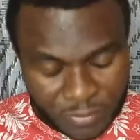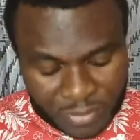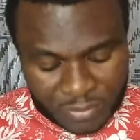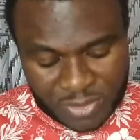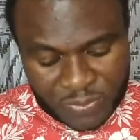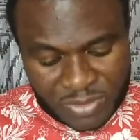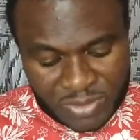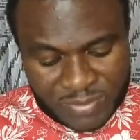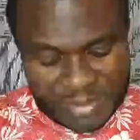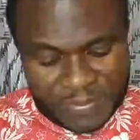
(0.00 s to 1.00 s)

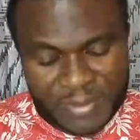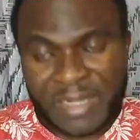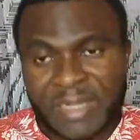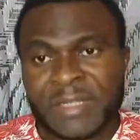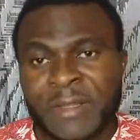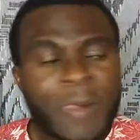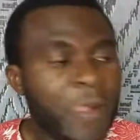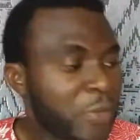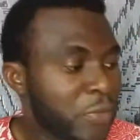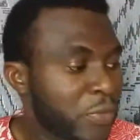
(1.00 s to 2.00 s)
Responsabilità penale.
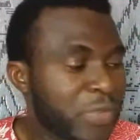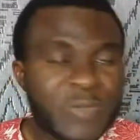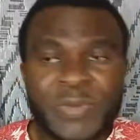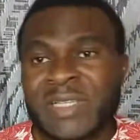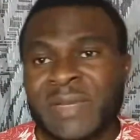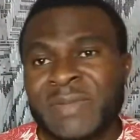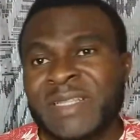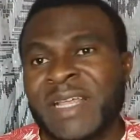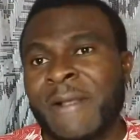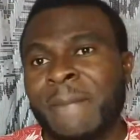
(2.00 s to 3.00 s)

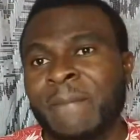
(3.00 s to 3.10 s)
Responsabilità